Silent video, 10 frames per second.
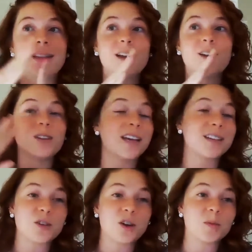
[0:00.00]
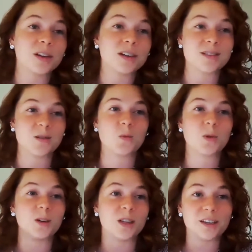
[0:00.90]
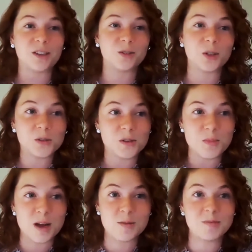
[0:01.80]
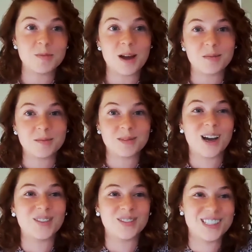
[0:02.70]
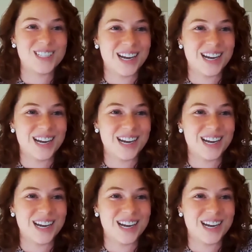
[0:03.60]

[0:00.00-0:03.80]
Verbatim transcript: they're like Starbucks and we're like your local mom and pop coffee